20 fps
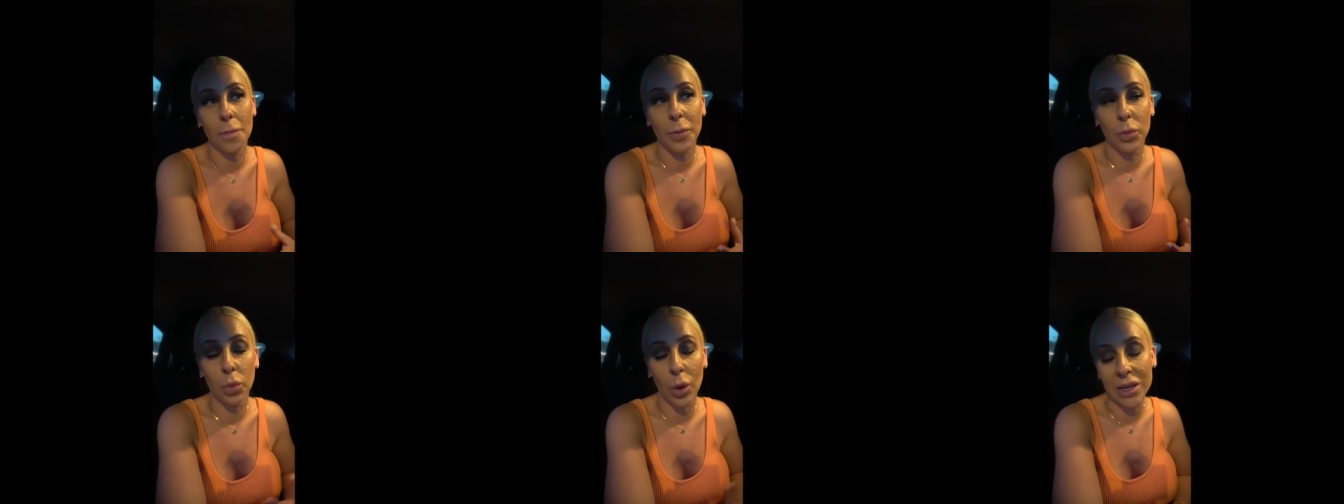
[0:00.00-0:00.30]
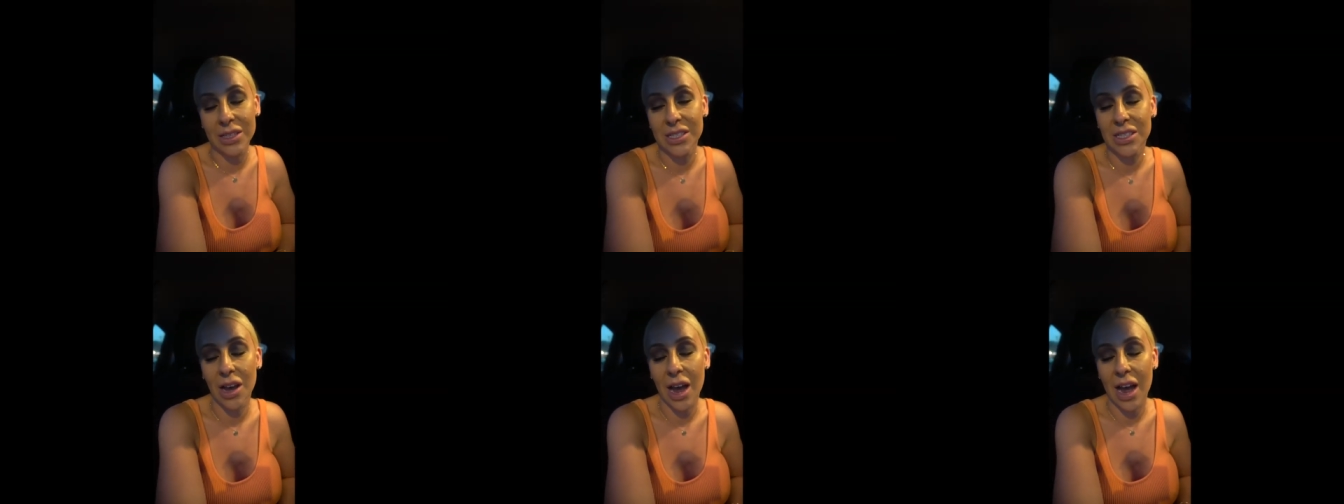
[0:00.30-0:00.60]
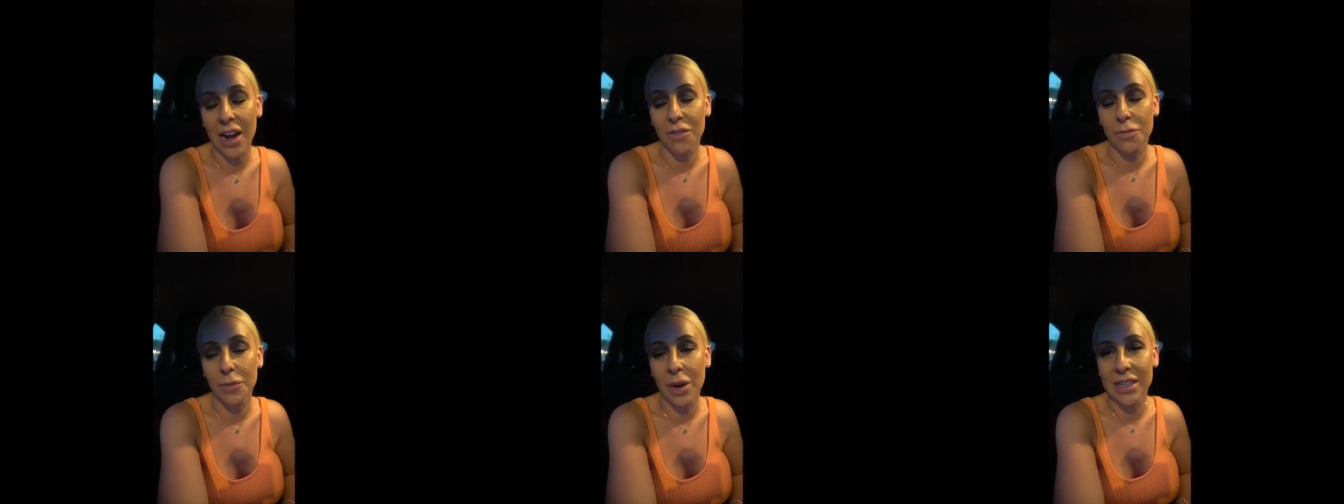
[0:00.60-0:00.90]
one
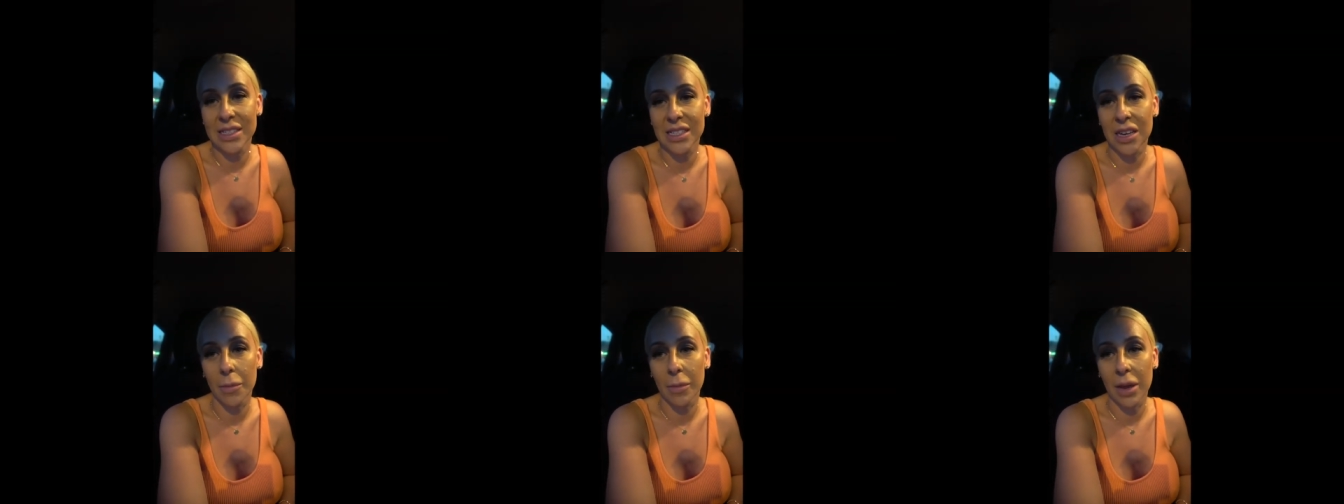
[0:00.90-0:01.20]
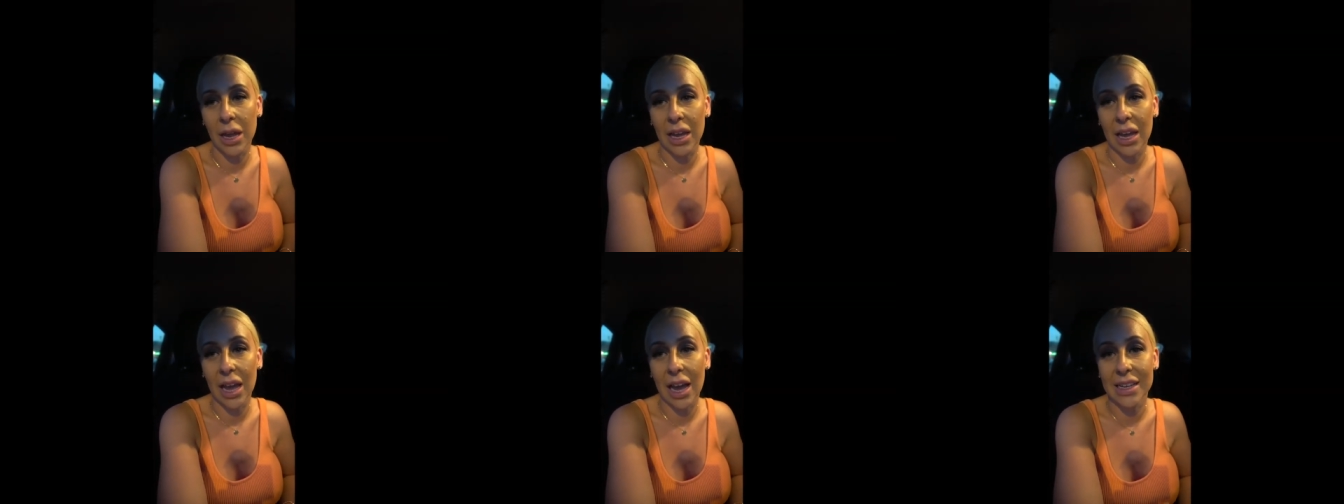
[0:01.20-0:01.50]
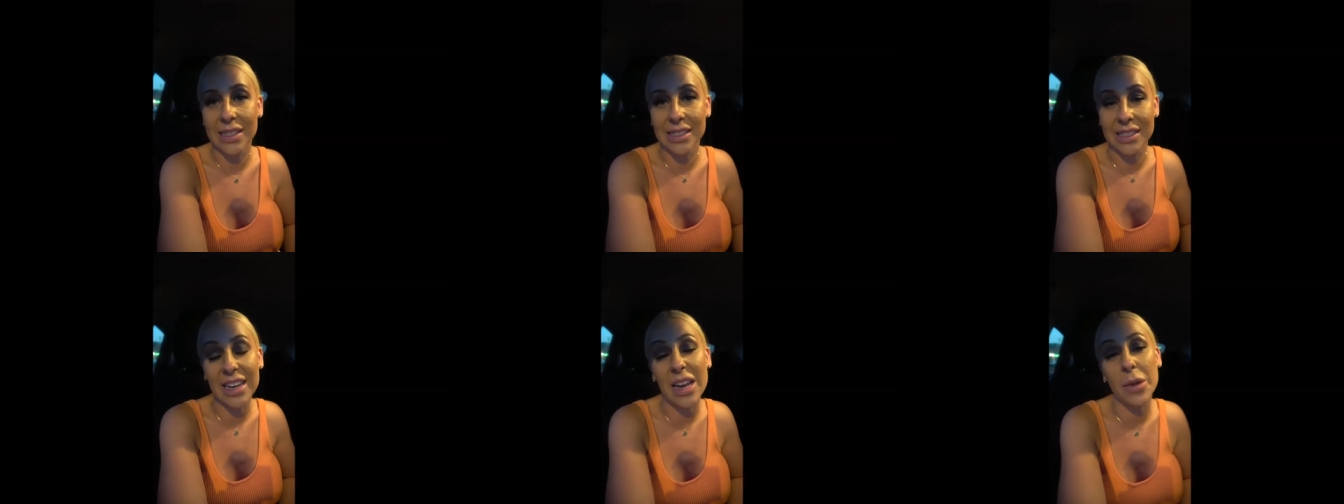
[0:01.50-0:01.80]
side of my stomach
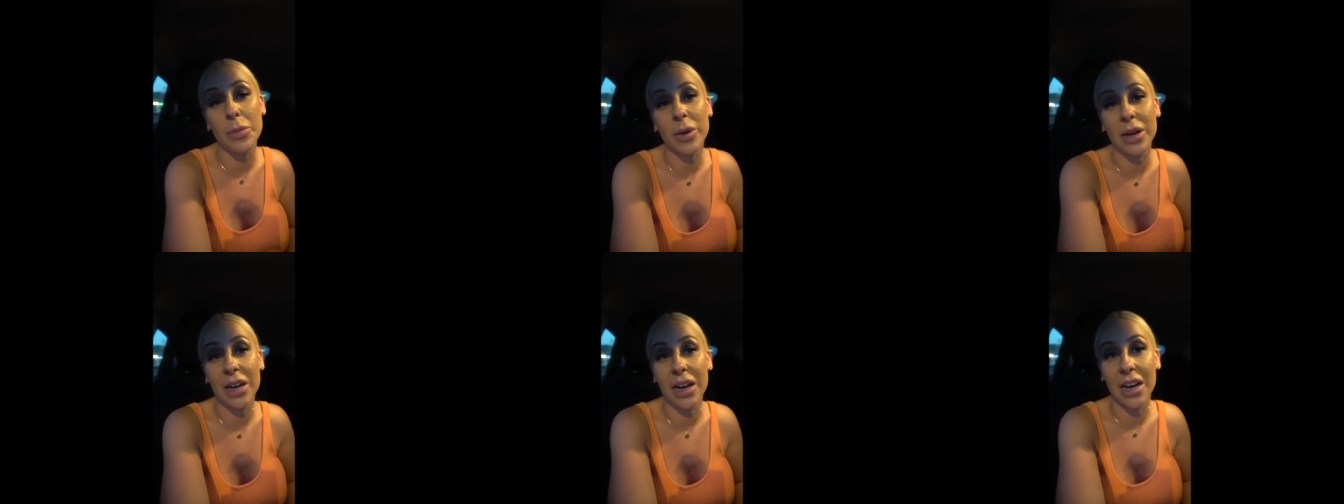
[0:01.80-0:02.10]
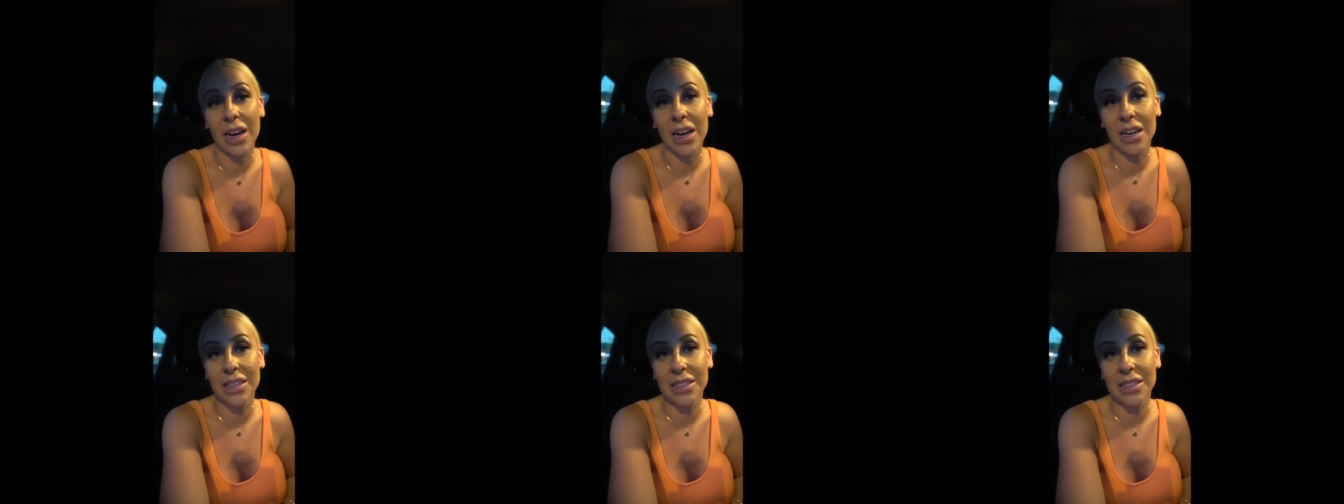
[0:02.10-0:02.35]
has deeper